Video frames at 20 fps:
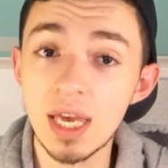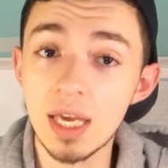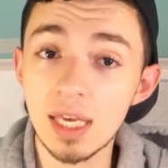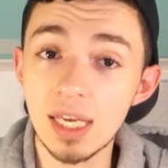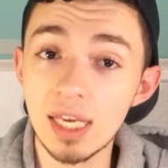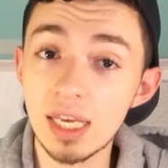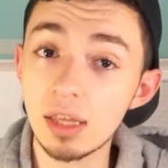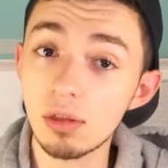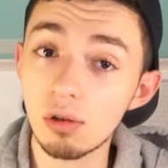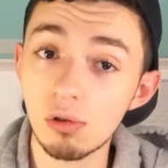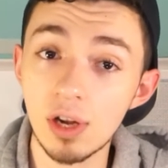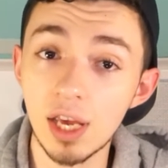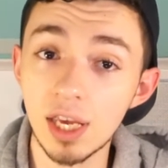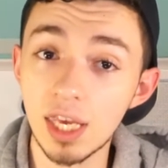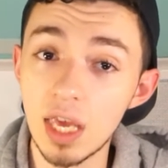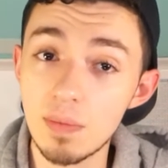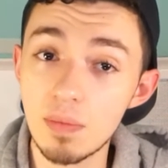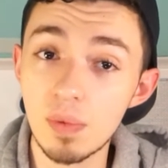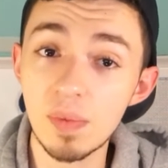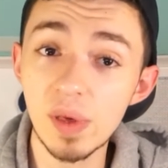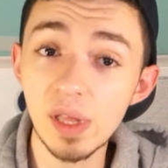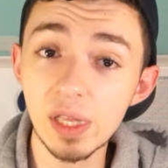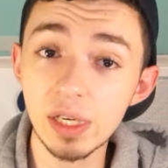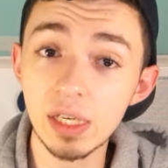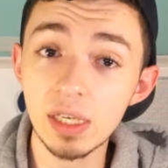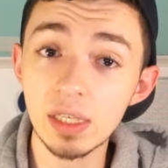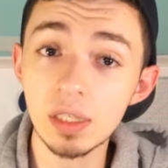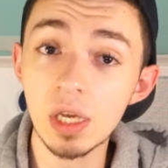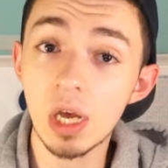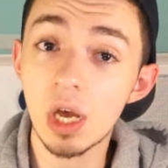Ethernet
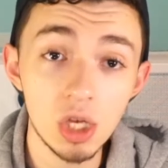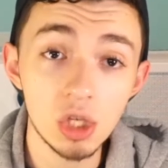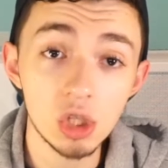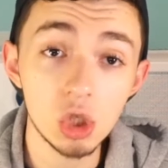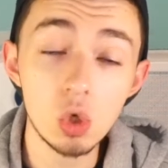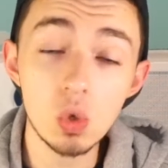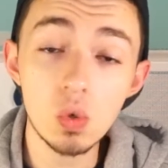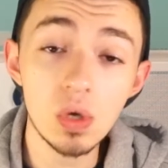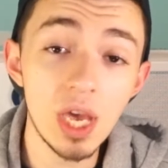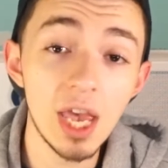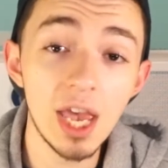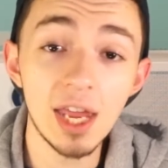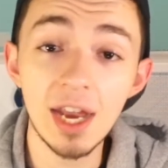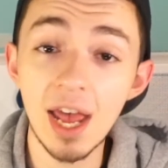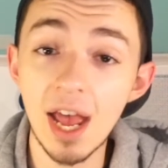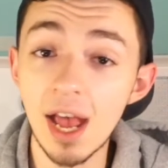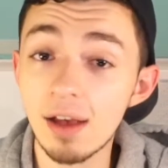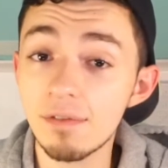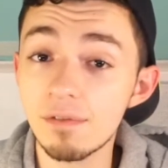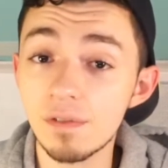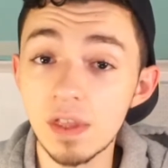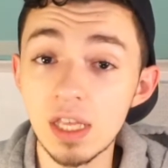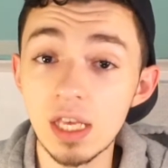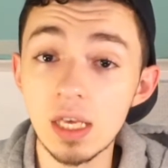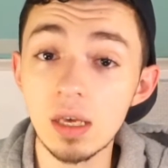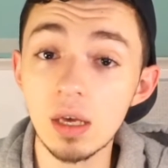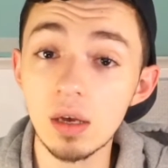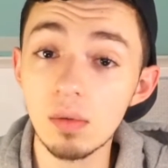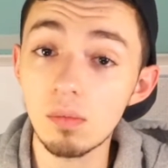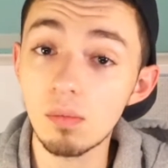capabilities, so you can have the
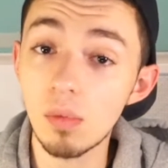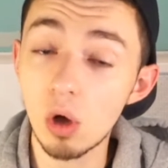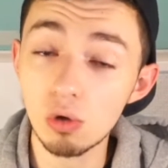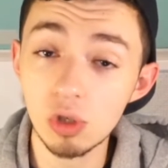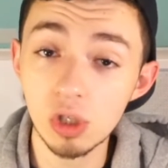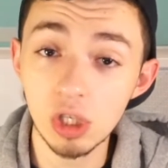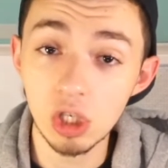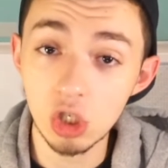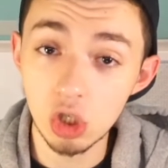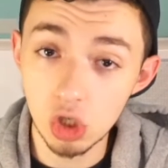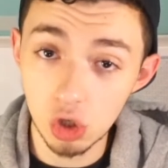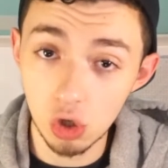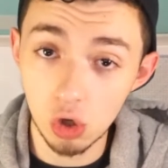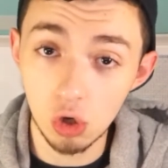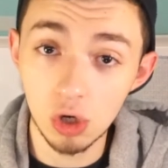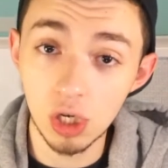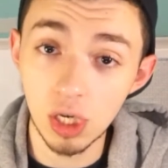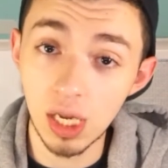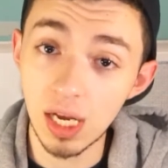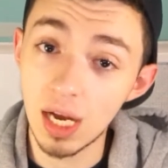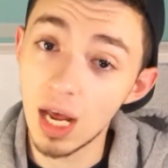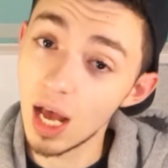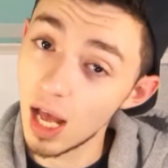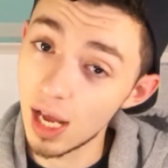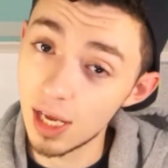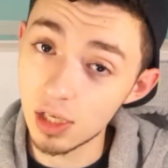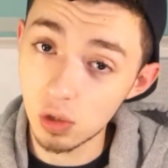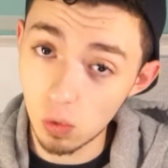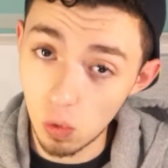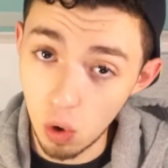most ensured and
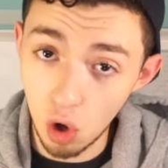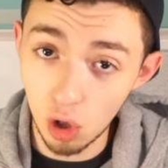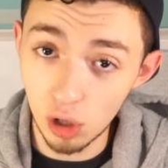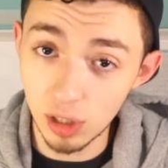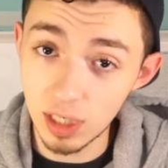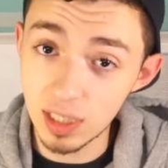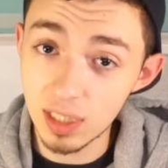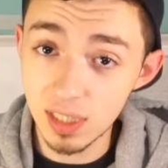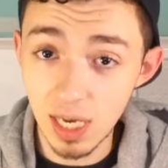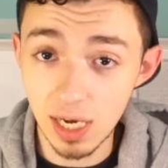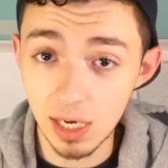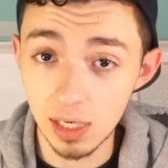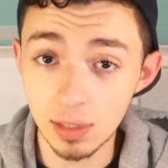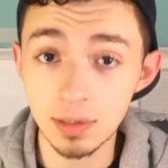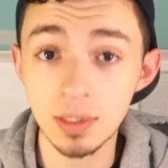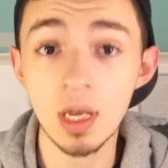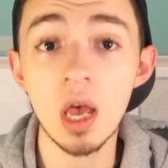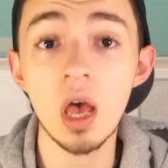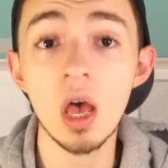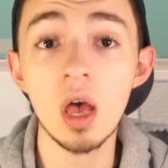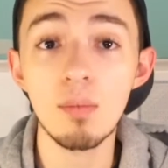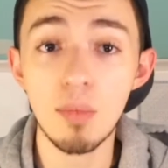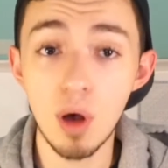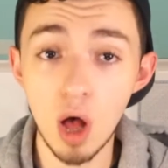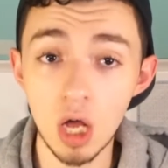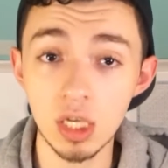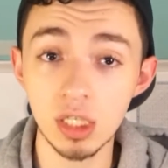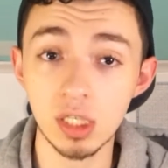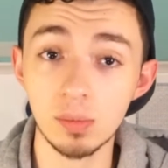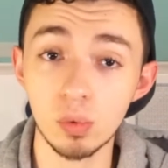highest quality settings
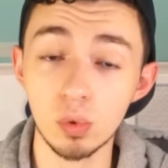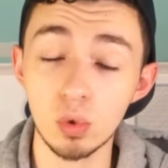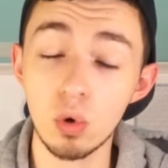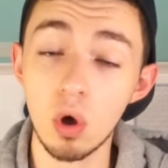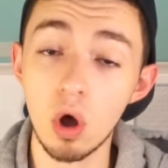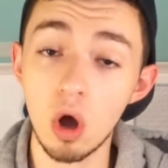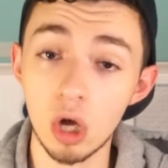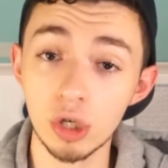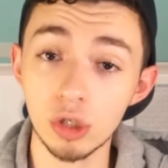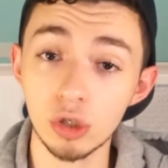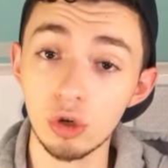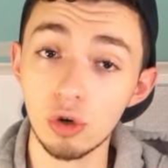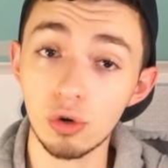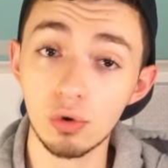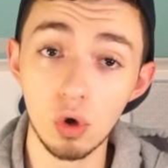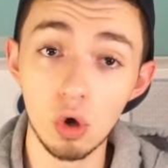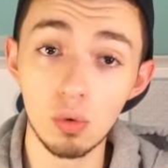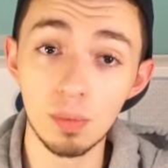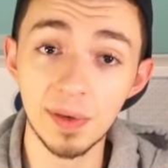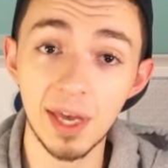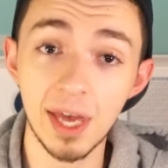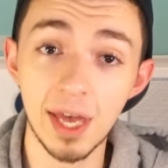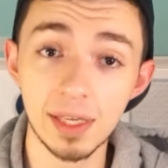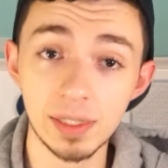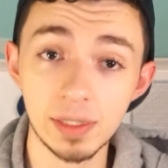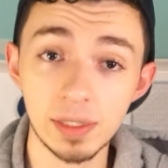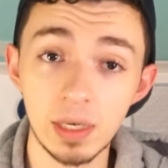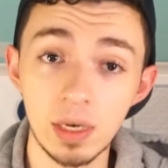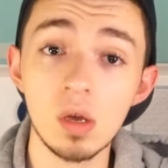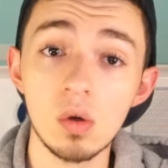possible on your Chromecast.